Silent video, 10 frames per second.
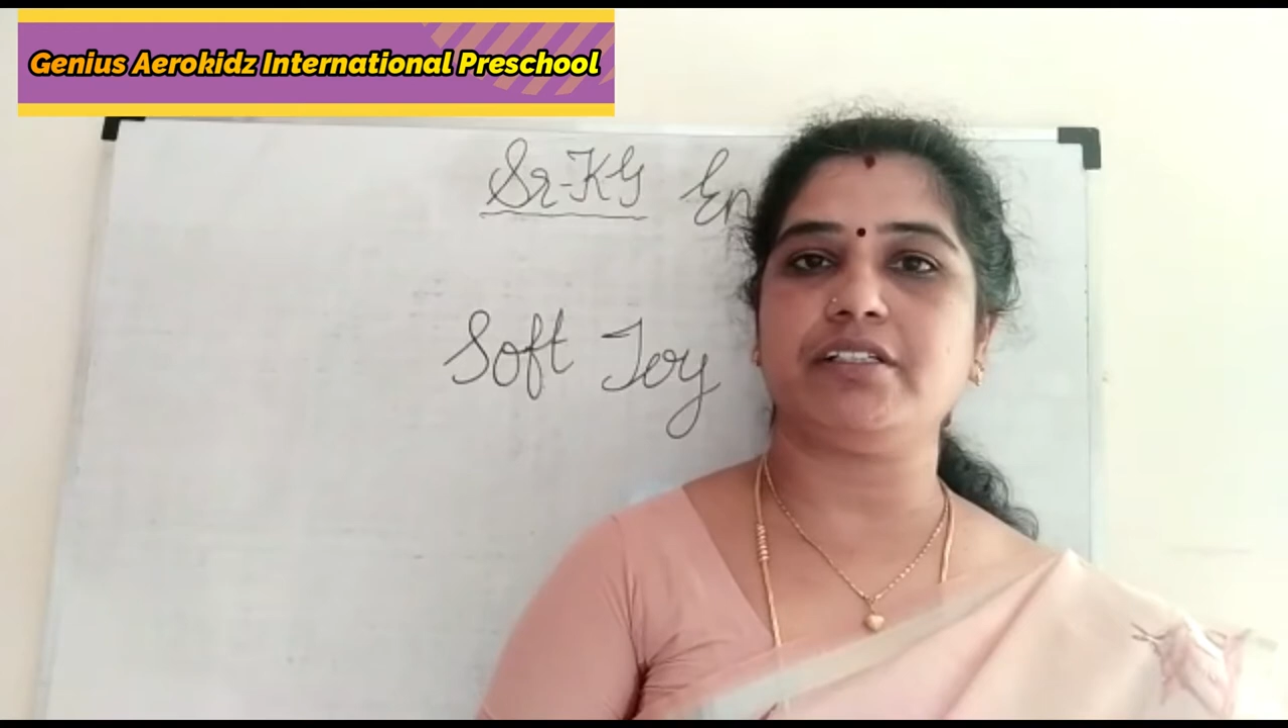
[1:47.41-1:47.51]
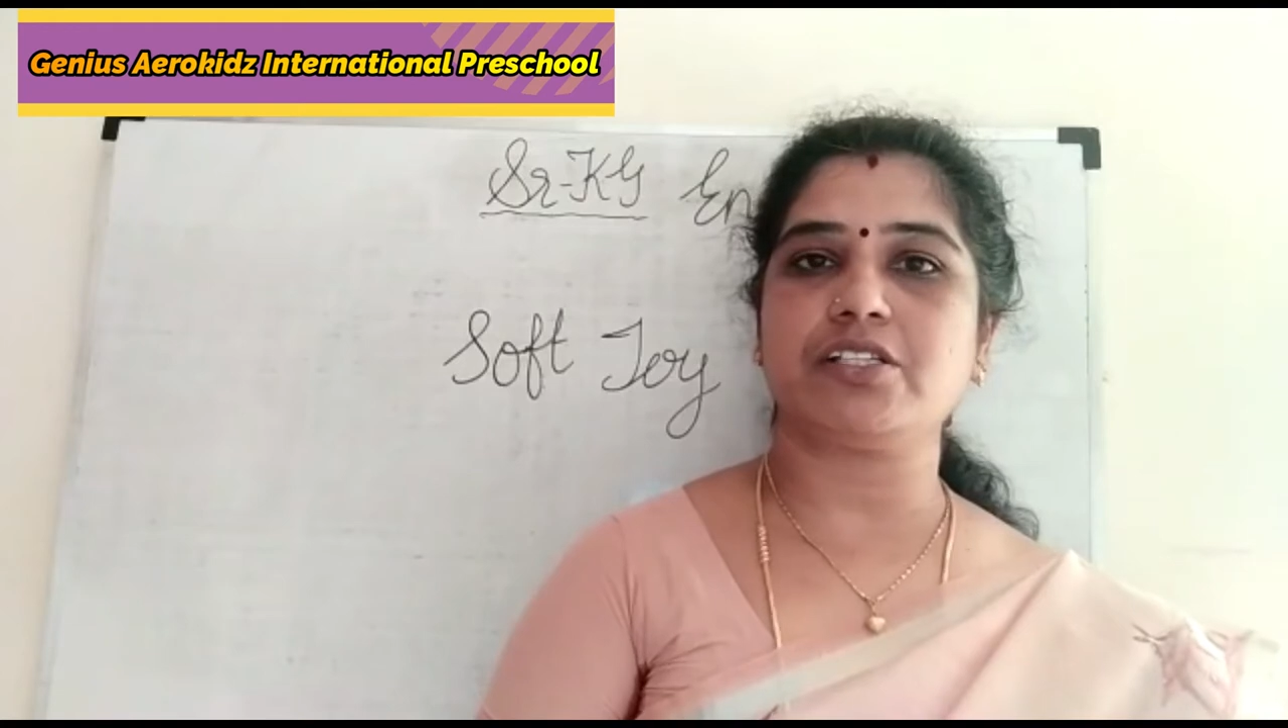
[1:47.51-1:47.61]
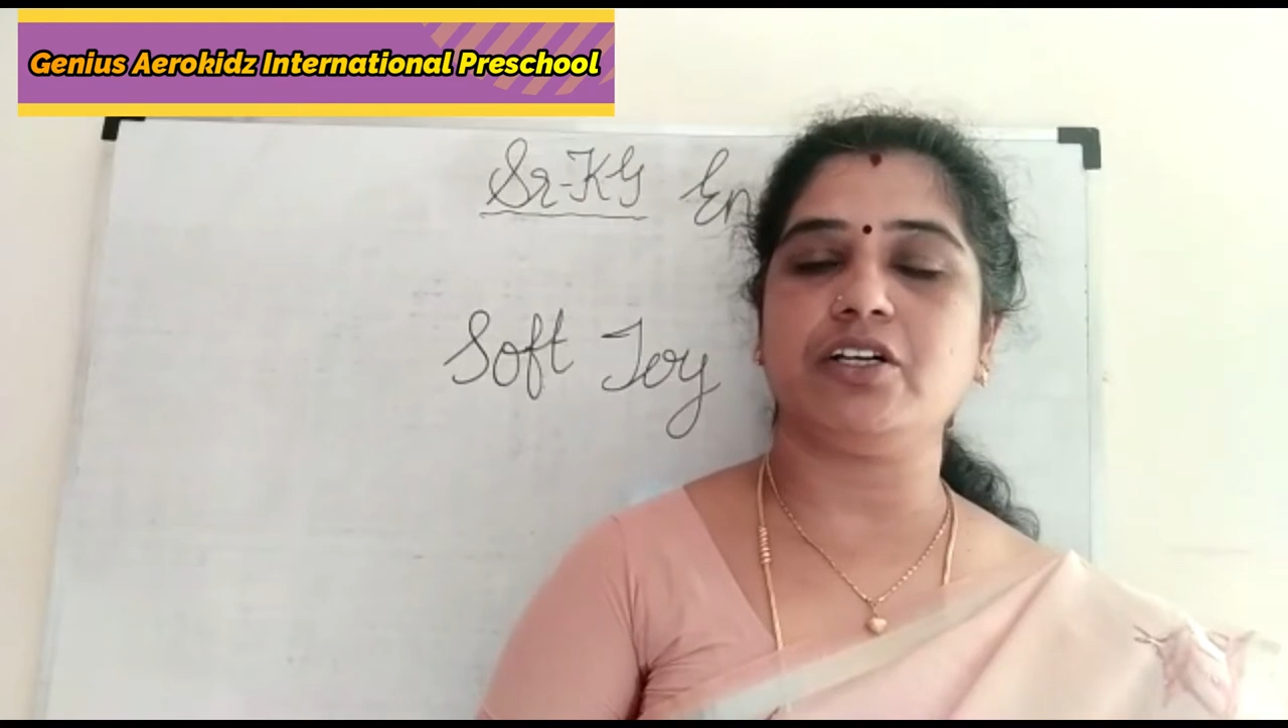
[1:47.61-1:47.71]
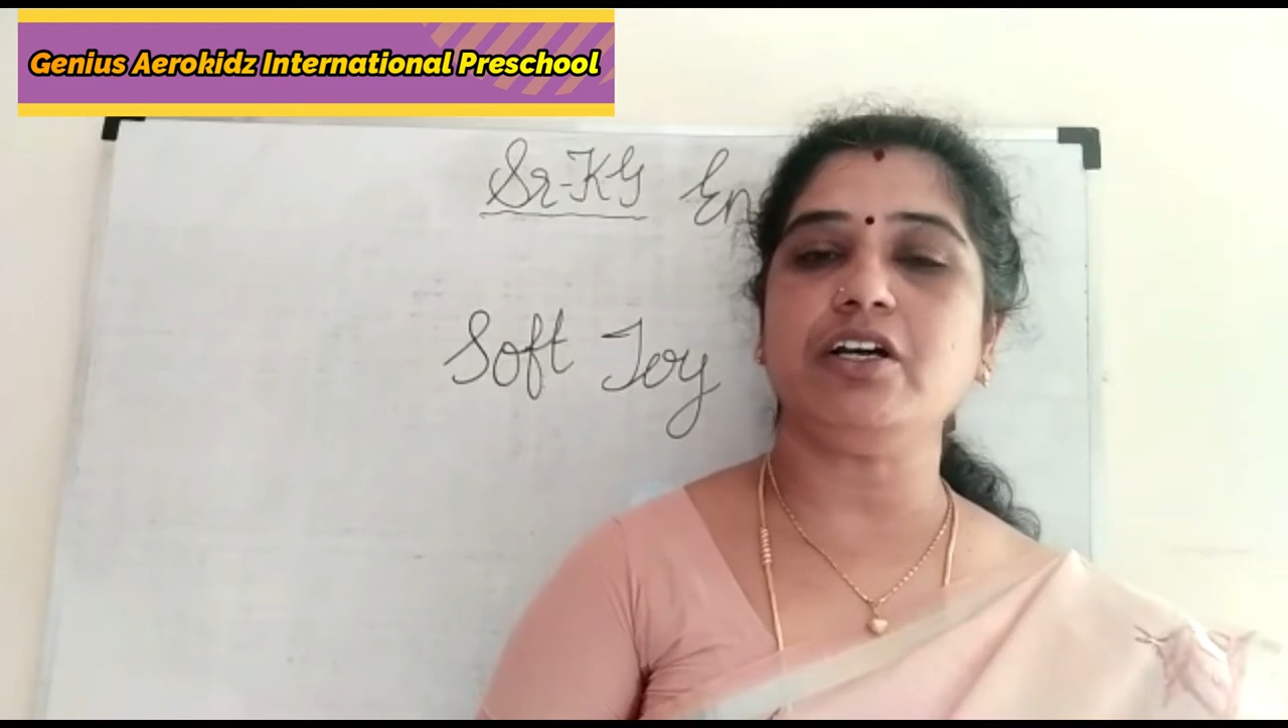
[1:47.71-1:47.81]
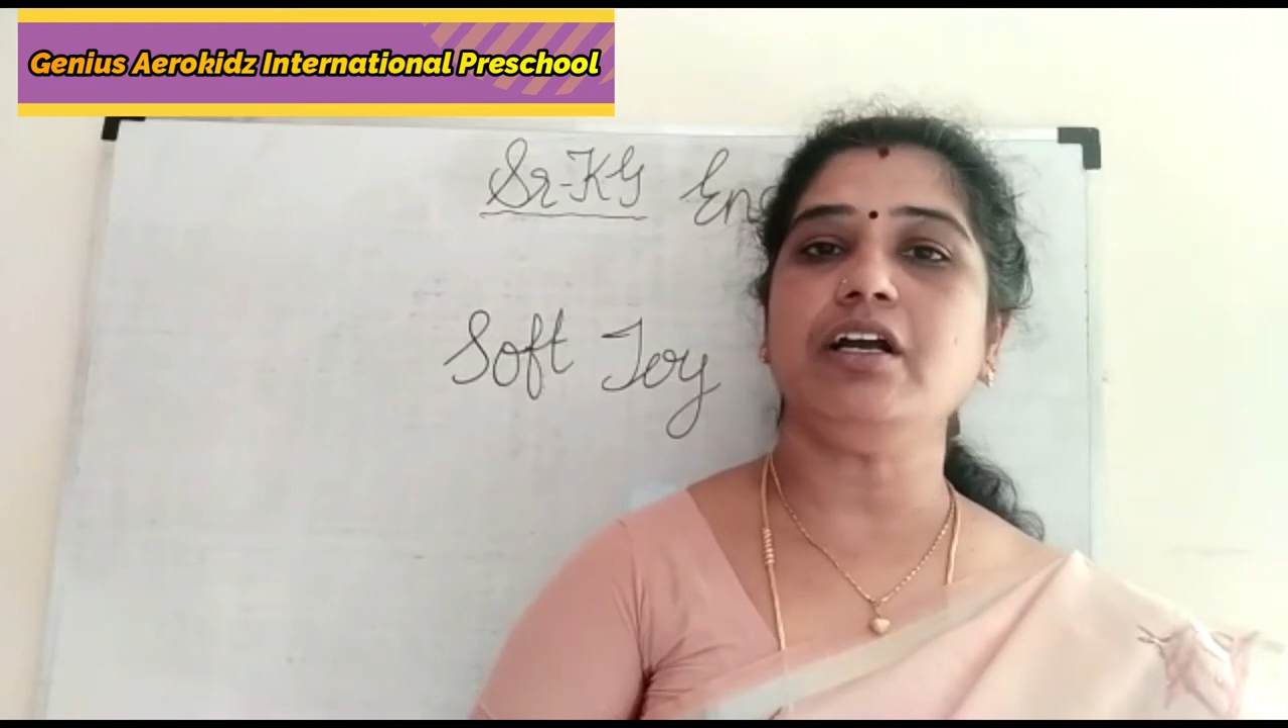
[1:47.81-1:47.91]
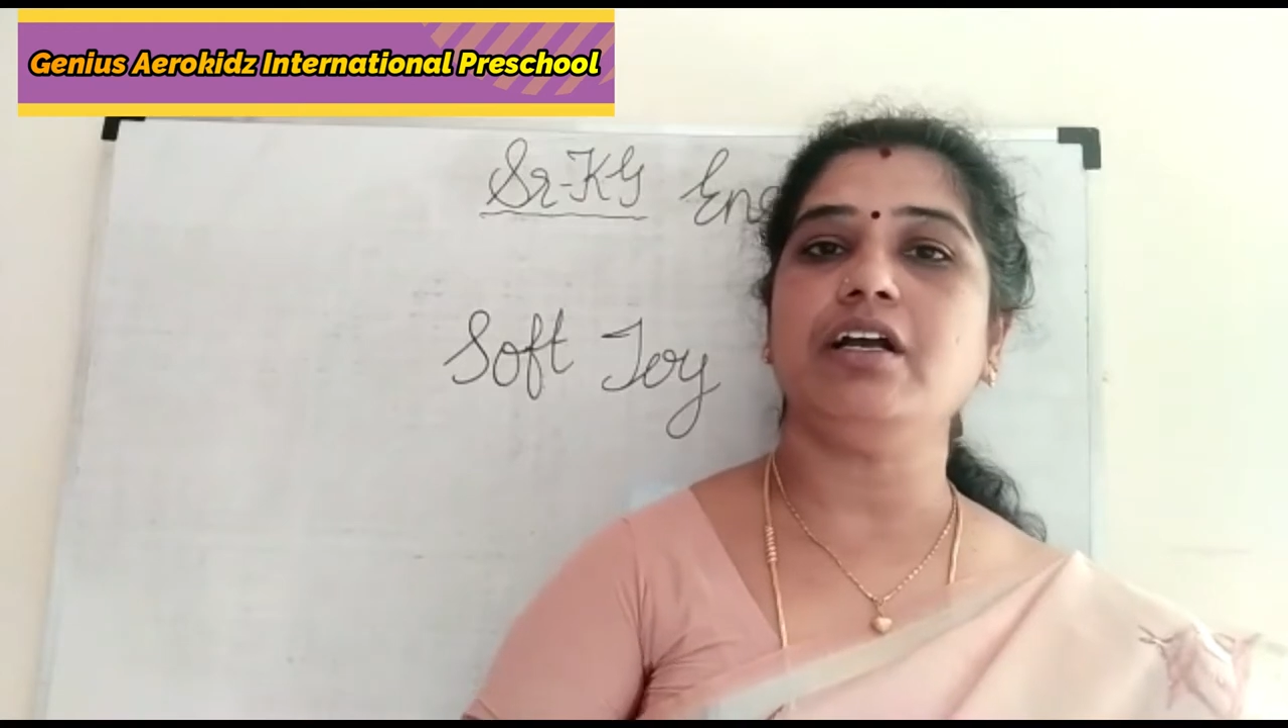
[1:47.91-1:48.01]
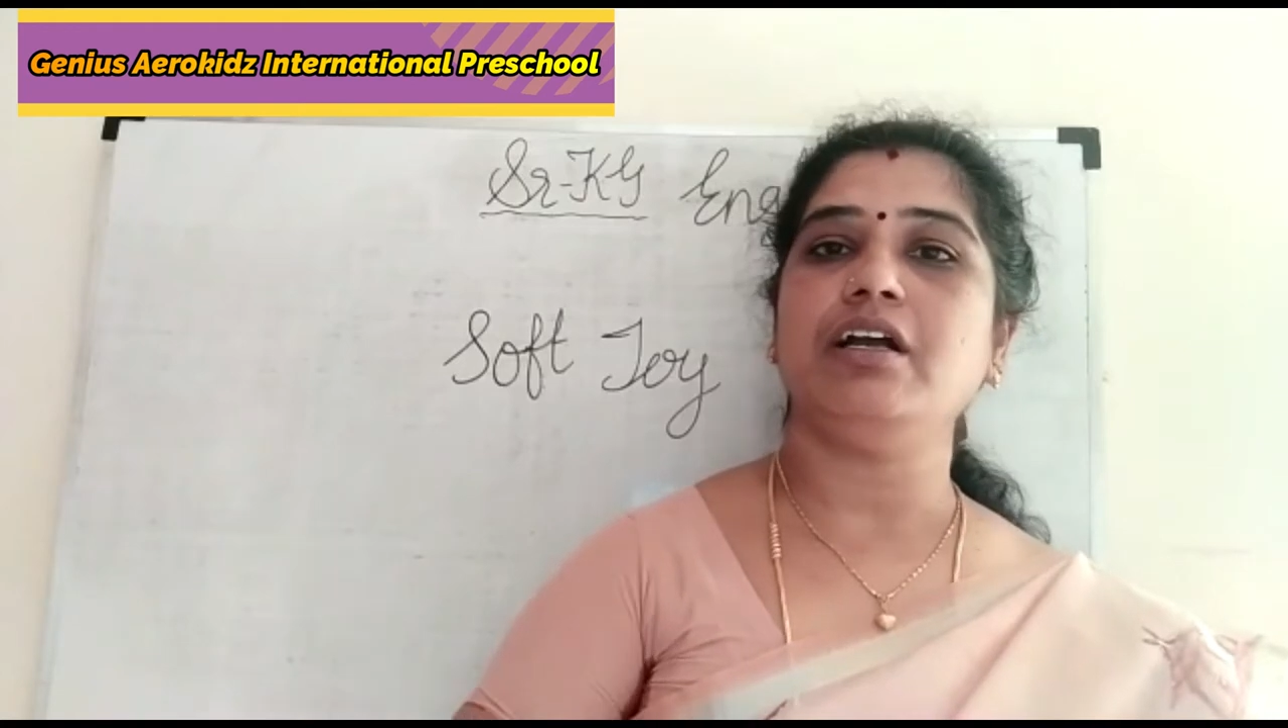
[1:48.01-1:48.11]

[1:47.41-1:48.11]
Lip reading: words are